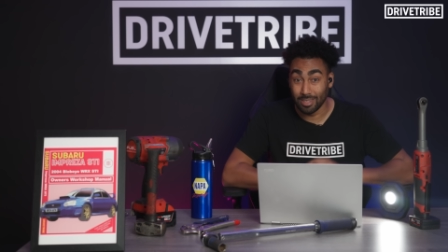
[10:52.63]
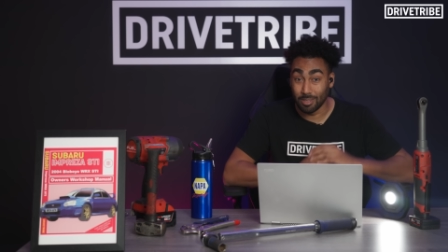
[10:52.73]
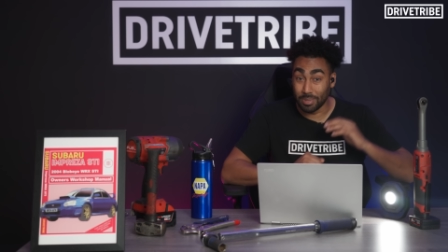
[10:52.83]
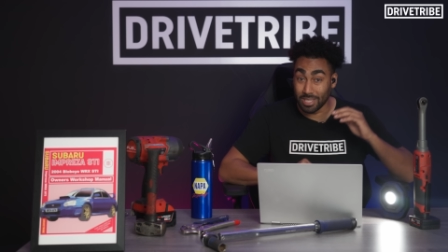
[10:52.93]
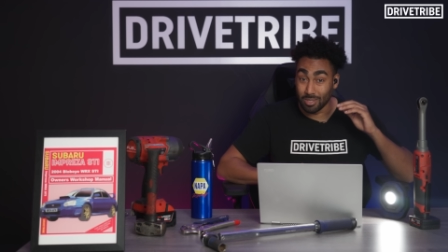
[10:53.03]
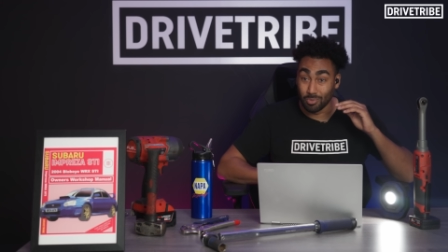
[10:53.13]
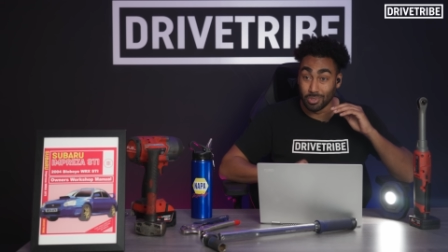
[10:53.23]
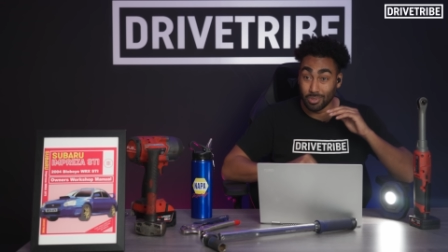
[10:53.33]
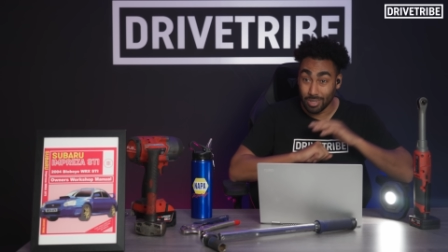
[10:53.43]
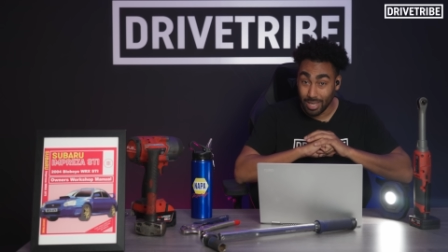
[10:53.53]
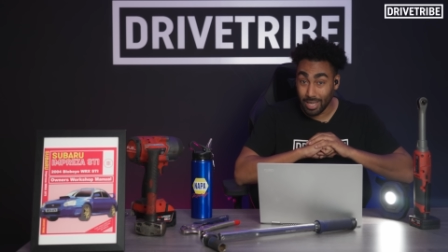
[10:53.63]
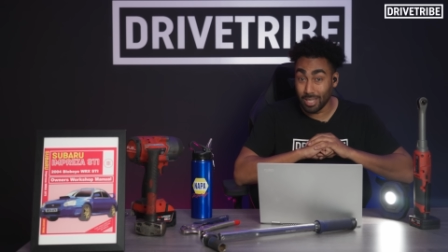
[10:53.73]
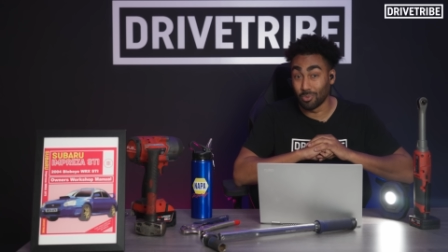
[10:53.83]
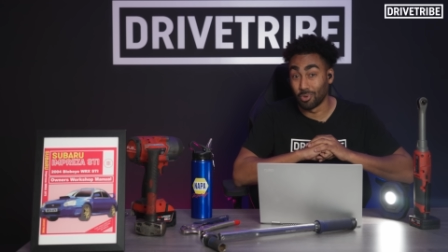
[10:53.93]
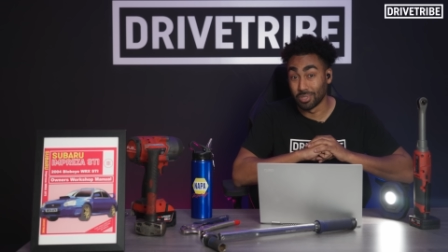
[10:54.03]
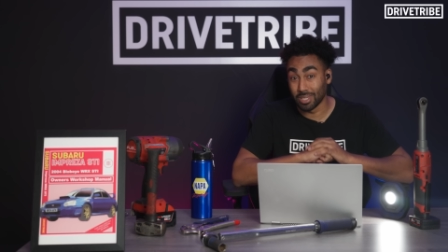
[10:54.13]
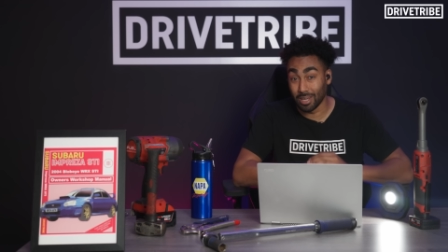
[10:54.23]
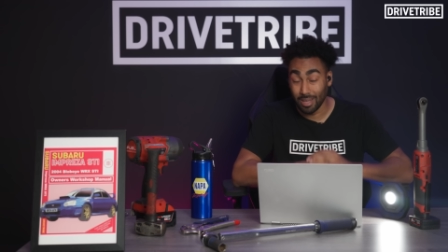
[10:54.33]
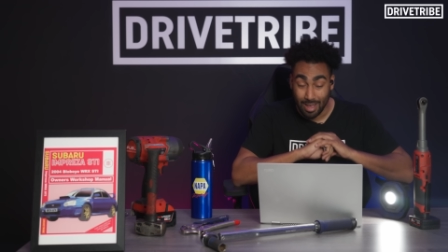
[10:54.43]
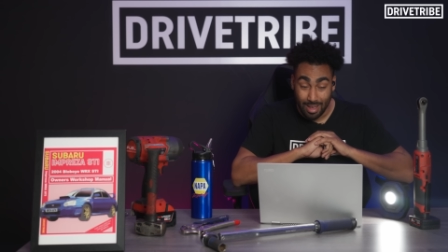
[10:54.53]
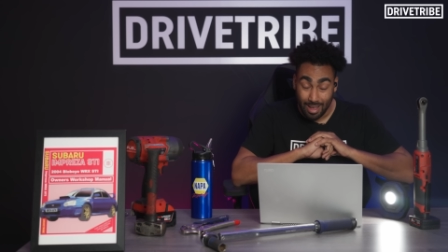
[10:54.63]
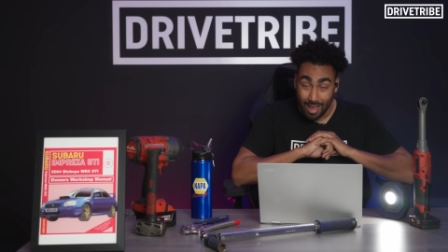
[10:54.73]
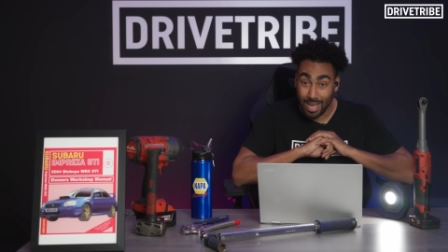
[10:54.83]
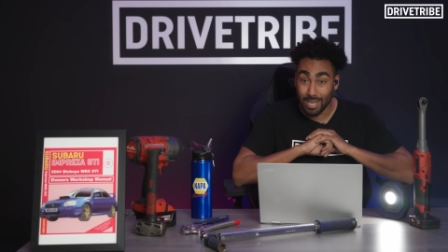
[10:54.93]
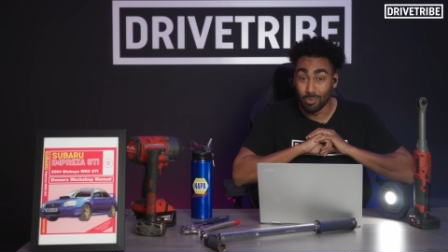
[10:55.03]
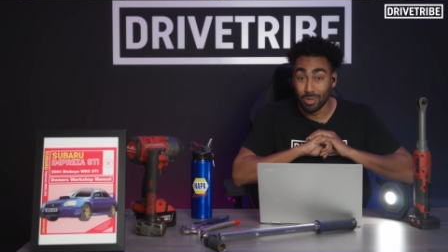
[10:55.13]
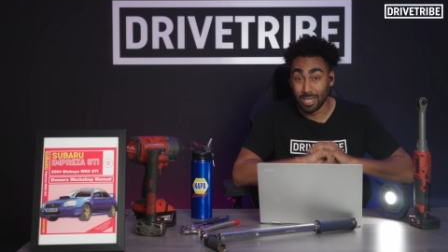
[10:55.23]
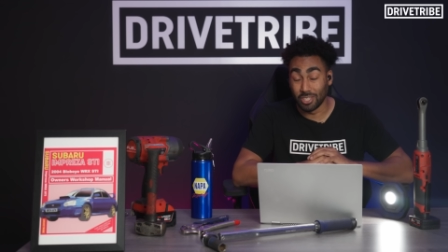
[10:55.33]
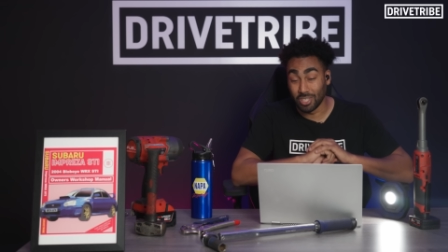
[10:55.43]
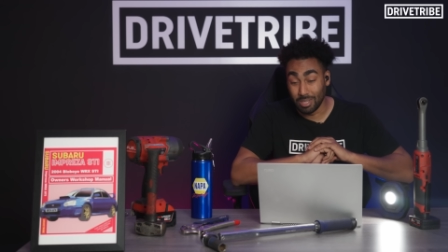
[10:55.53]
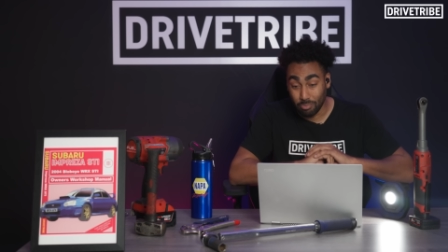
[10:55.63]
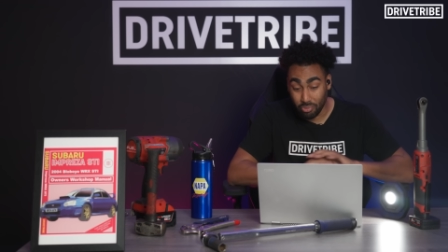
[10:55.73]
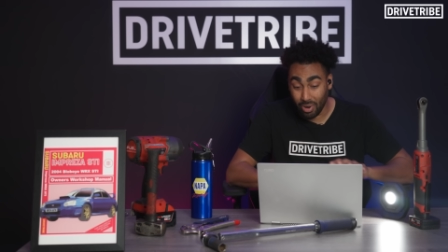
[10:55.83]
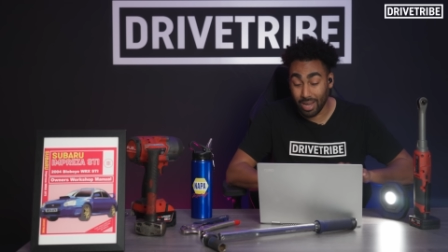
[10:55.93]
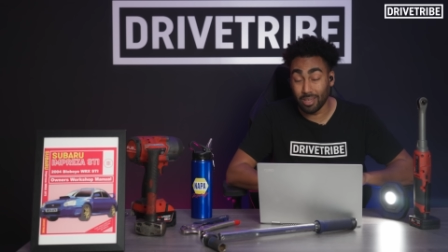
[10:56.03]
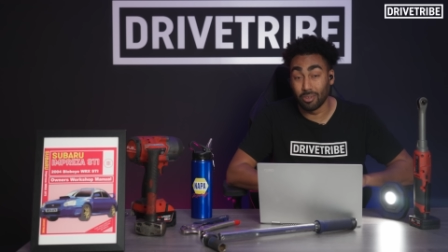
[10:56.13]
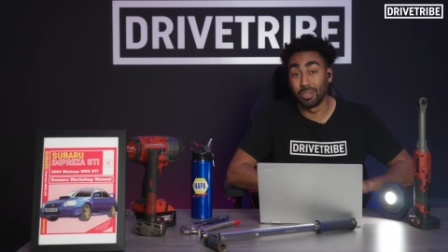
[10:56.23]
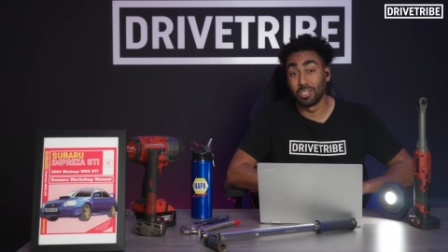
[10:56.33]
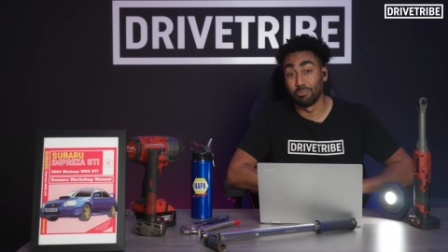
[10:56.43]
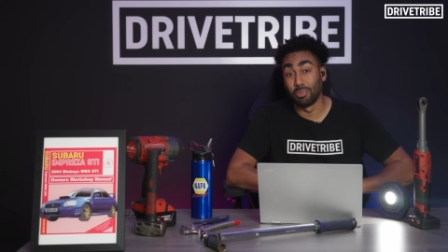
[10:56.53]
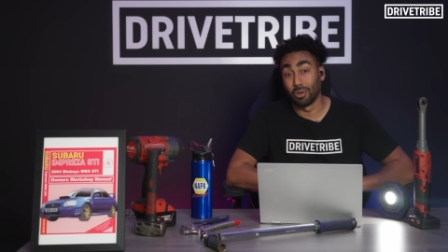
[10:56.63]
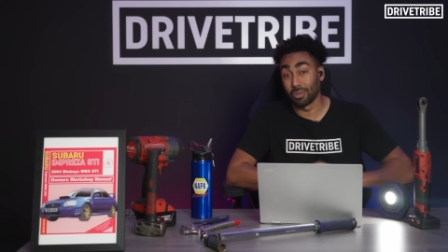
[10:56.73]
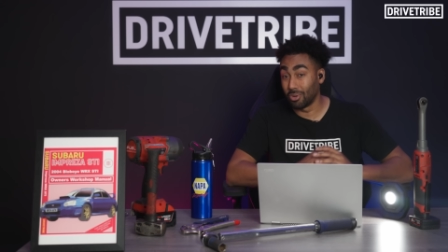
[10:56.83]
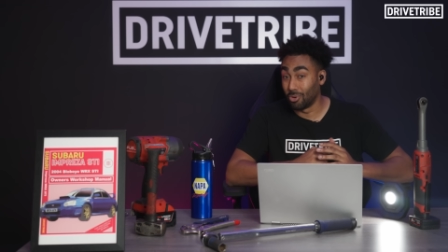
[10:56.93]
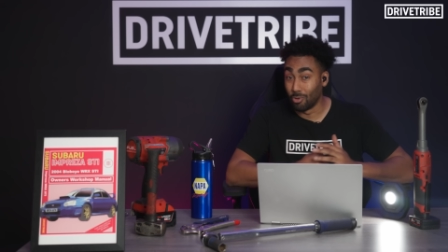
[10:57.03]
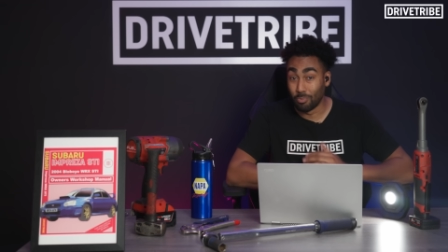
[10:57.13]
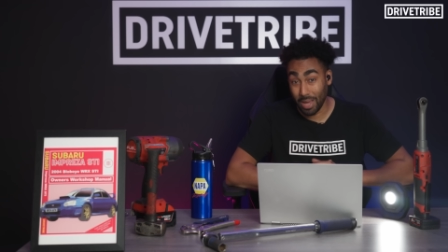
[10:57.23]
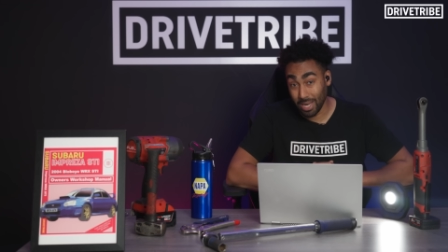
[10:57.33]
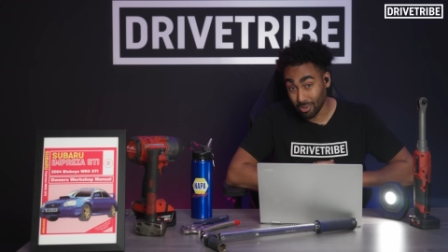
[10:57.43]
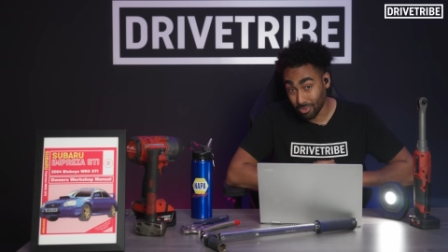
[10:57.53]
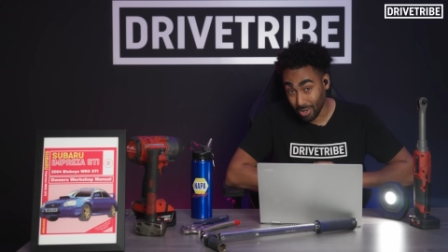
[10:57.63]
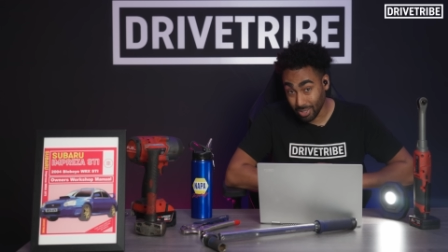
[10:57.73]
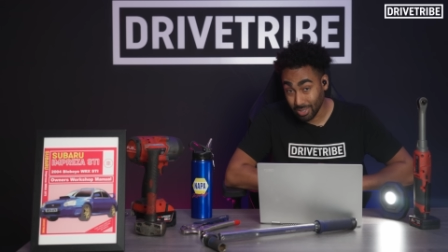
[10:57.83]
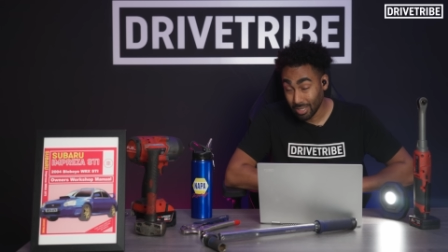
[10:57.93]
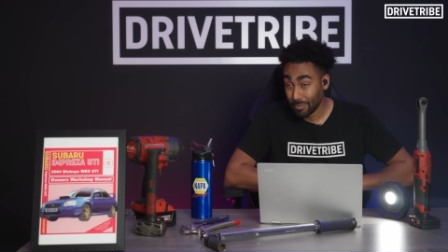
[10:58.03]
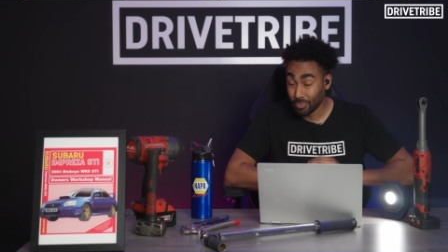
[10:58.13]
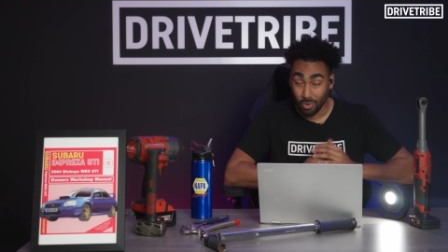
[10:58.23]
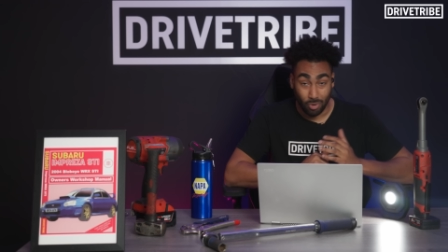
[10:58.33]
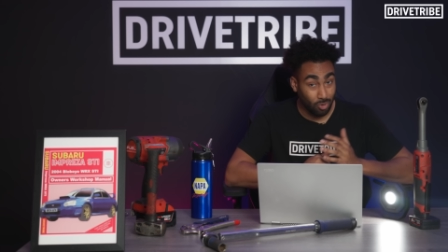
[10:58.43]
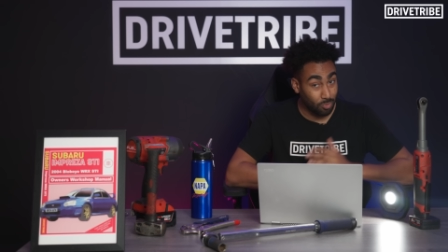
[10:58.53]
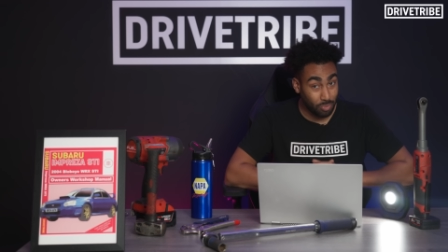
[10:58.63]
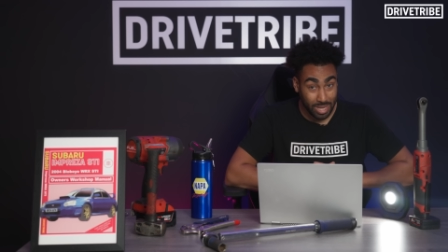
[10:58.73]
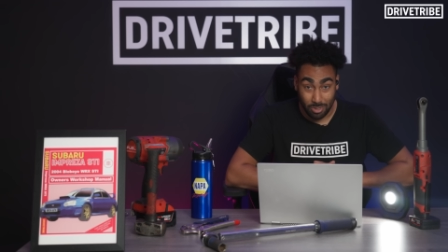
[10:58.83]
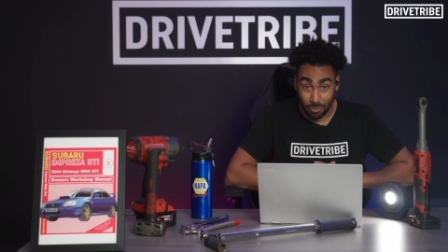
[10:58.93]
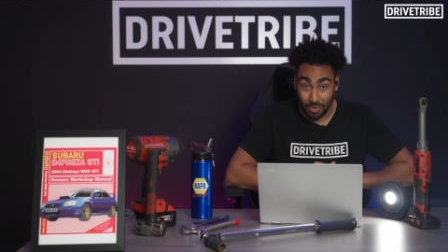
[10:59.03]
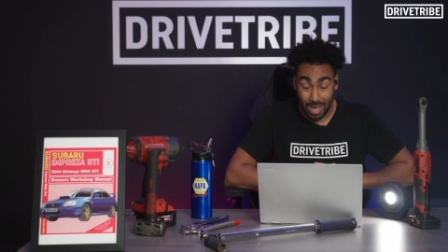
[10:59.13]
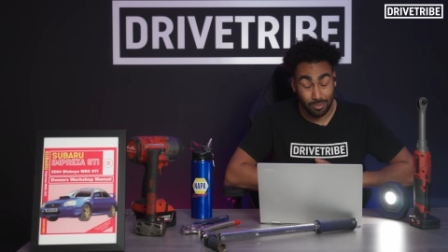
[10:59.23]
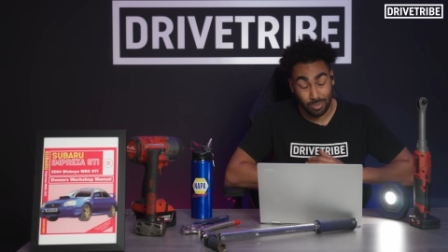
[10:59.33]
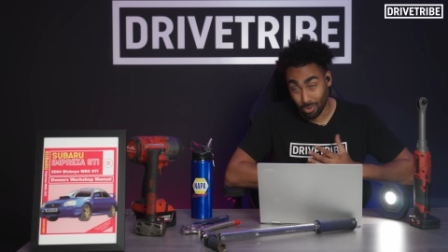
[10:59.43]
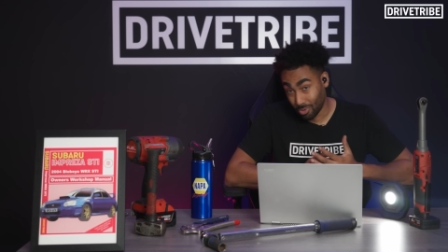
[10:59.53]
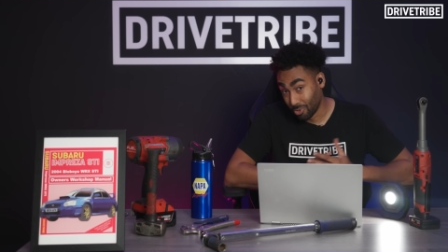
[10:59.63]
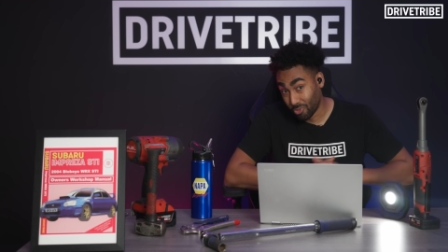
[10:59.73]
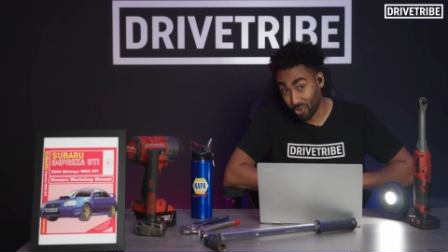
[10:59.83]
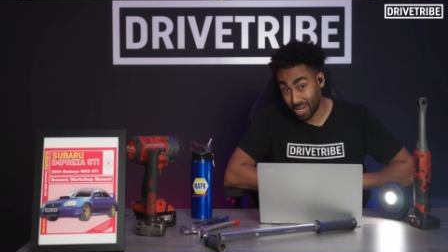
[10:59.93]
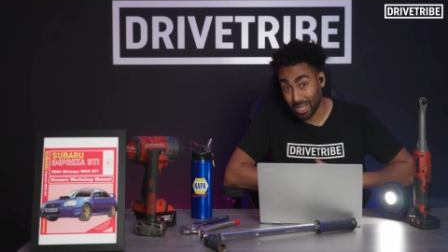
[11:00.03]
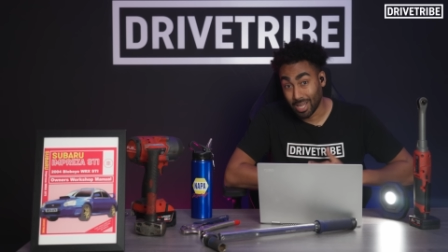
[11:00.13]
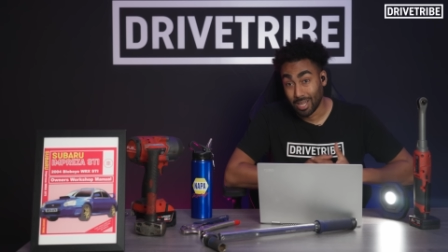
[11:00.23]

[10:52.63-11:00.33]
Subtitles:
The piston will hit the water and it will literally break your engine block or bend a rod or bend your valves or all three.